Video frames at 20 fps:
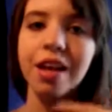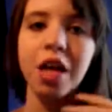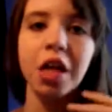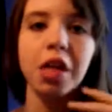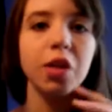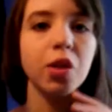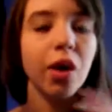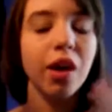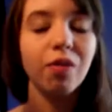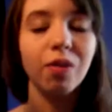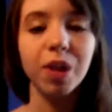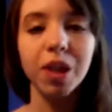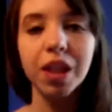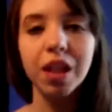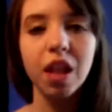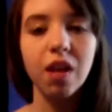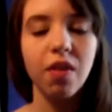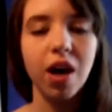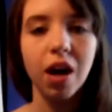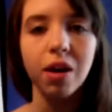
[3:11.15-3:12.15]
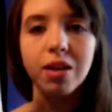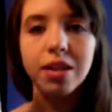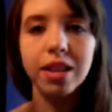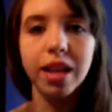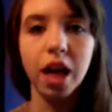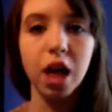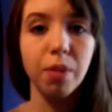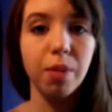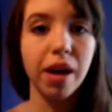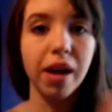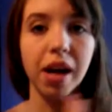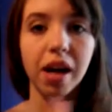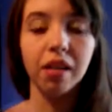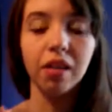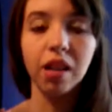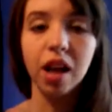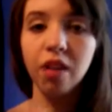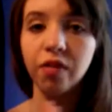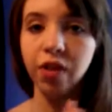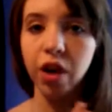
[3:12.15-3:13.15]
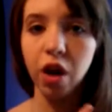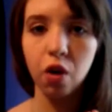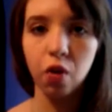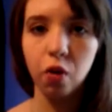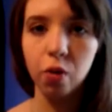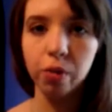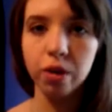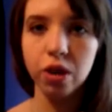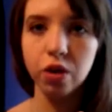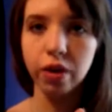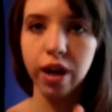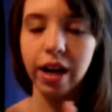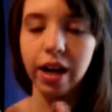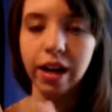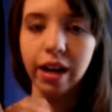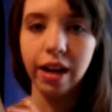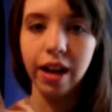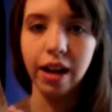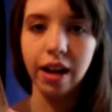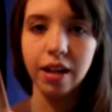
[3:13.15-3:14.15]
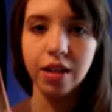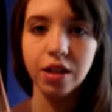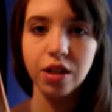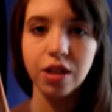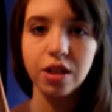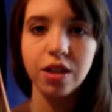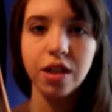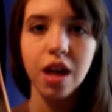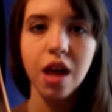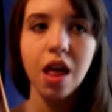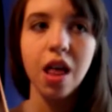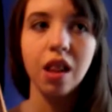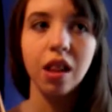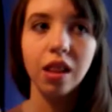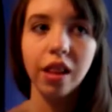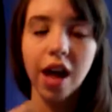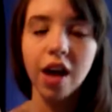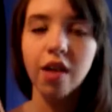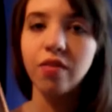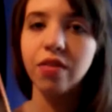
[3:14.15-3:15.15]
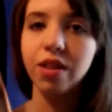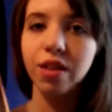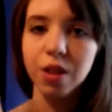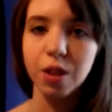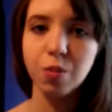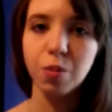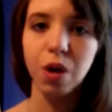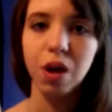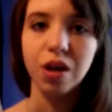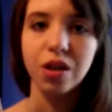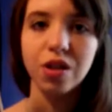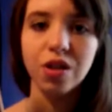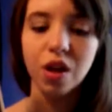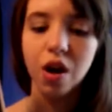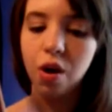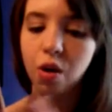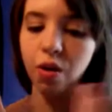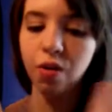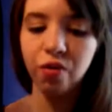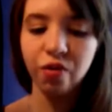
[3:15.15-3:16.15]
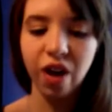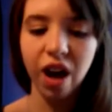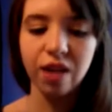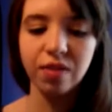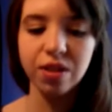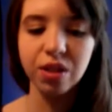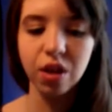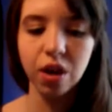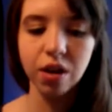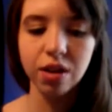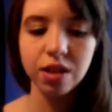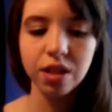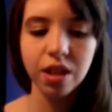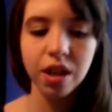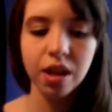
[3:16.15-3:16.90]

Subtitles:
So I really love how it's set up, and I love Gail Forman's writing, and I just loved this book, so 5 stars.